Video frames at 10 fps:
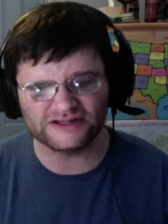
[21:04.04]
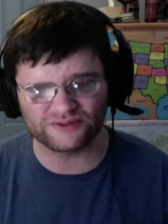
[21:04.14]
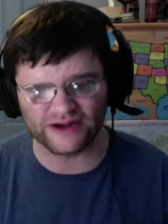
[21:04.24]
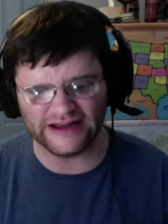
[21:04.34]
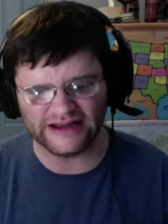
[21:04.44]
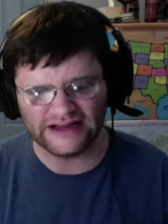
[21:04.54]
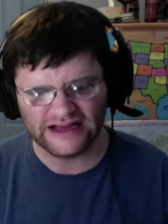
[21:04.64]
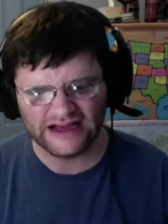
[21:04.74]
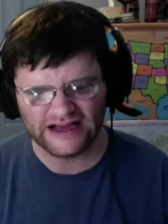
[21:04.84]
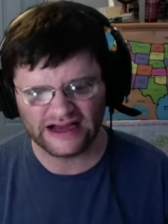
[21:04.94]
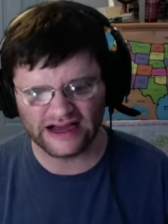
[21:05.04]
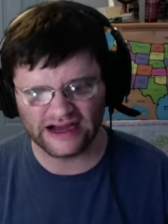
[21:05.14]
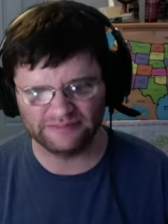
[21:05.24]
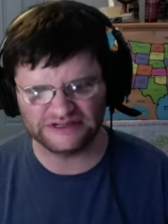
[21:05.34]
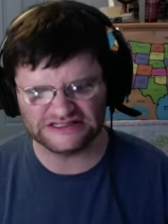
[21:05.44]
the right.
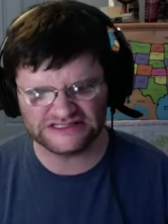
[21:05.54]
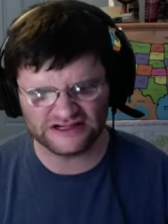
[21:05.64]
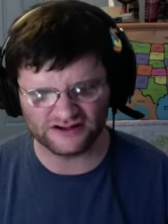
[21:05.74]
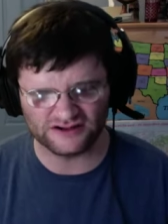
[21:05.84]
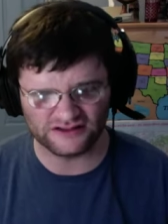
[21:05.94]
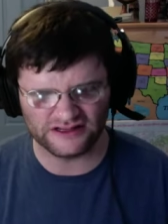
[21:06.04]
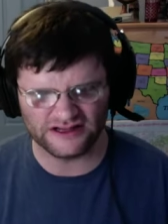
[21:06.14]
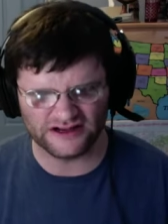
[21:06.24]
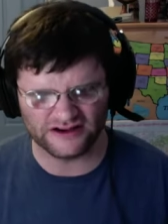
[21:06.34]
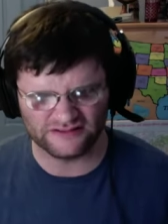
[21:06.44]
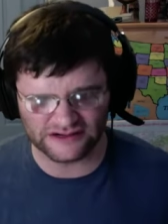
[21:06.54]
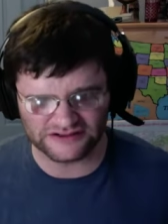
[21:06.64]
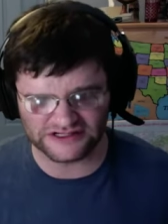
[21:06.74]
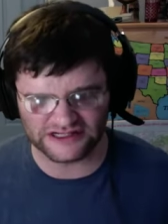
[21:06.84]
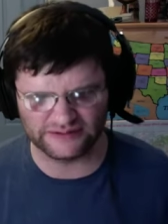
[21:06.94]
Um, but still, you know, they're
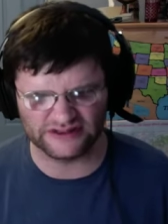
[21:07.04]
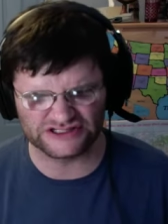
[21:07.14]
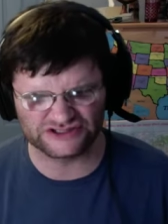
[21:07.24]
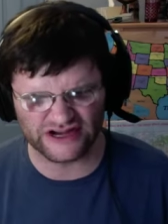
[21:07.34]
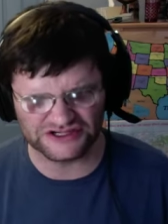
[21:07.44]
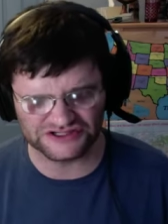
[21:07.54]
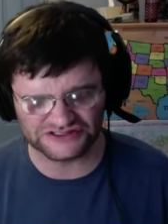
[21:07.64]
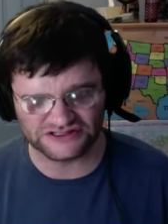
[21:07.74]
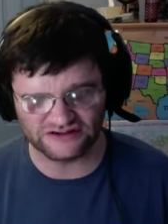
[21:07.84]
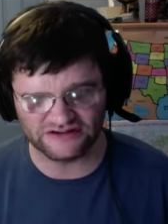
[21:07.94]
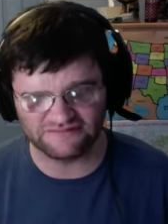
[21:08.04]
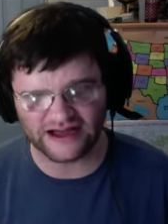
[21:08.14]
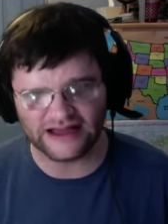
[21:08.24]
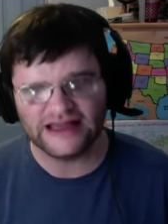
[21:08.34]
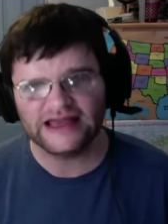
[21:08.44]
dealing with a stranger. So if
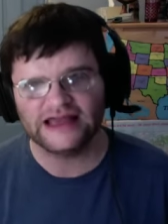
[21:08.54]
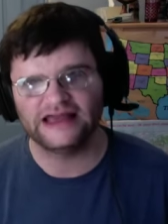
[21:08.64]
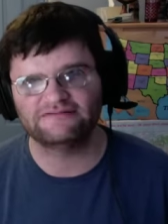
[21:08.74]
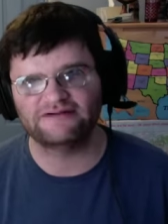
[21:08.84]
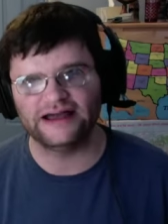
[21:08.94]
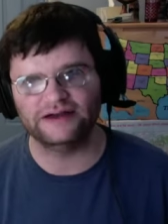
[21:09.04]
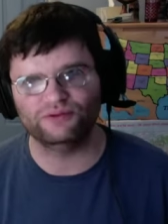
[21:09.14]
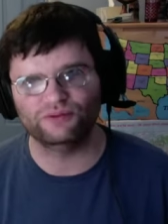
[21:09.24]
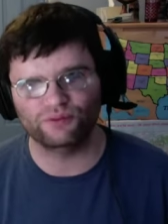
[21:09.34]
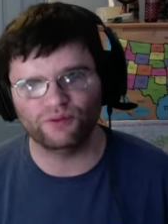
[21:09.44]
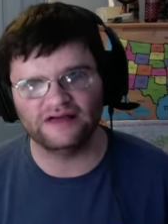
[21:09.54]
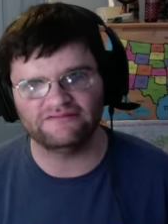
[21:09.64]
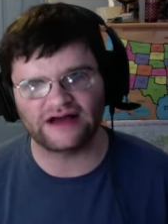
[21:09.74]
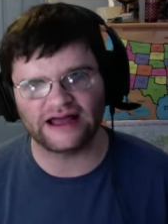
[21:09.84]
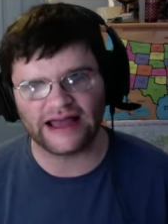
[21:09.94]
I if I
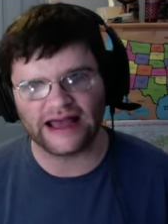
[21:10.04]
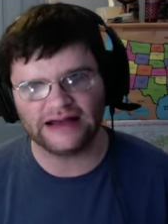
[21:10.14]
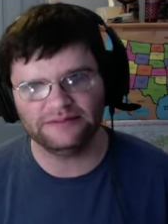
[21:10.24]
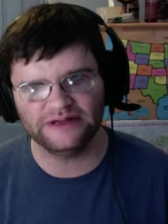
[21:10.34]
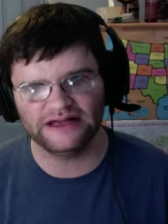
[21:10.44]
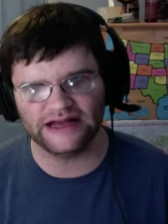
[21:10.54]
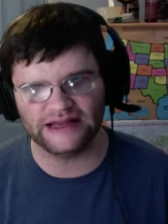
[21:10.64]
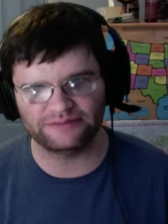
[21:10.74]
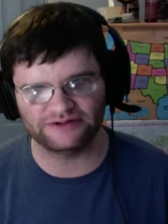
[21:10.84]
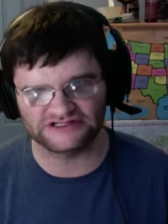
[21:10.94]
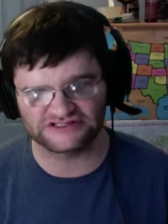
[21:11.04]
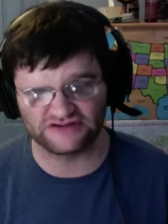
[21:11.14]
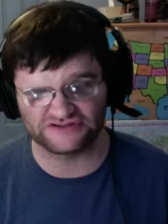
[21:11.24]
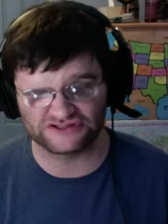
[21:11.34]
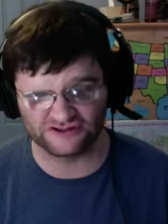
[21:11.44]
if I had been a police
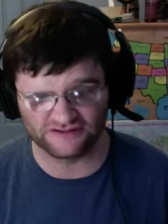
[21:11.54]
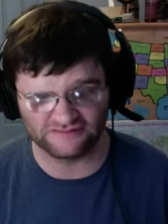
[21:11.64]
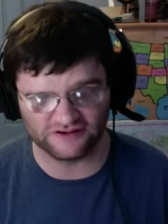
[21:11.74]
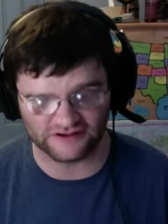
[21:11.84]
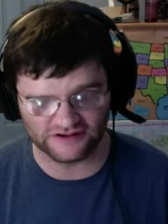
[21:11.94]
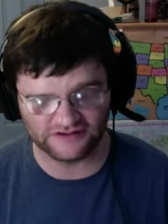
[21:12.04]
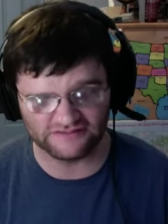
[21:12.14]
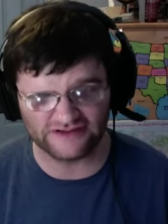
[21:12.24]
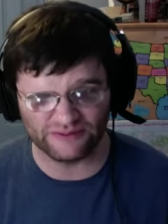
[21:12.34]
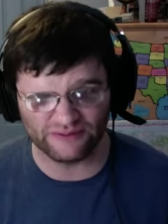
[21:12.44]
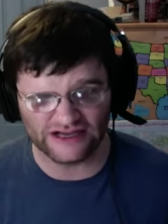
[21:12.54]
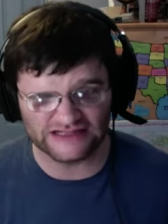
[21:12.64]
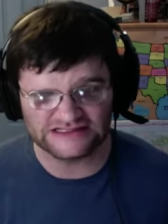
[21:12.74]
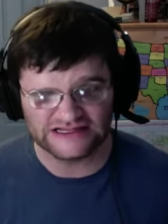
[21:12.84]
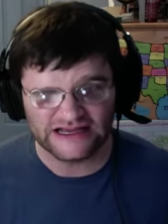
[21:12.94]
officer or, or, or if I was